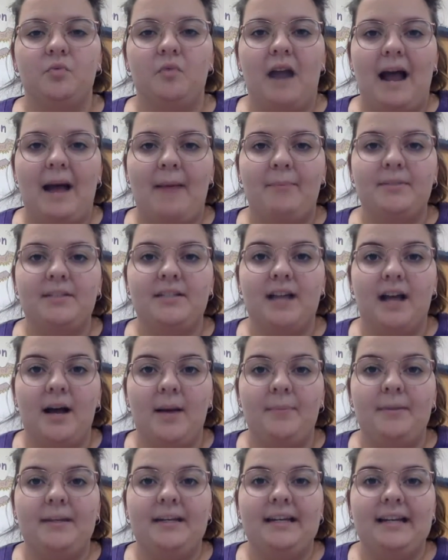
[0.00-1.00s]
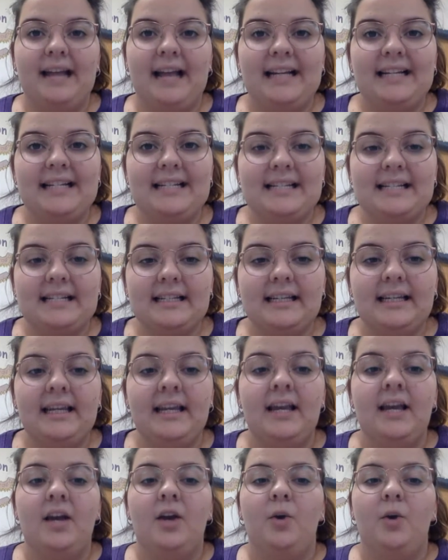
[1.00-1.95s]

wrapped up nicely.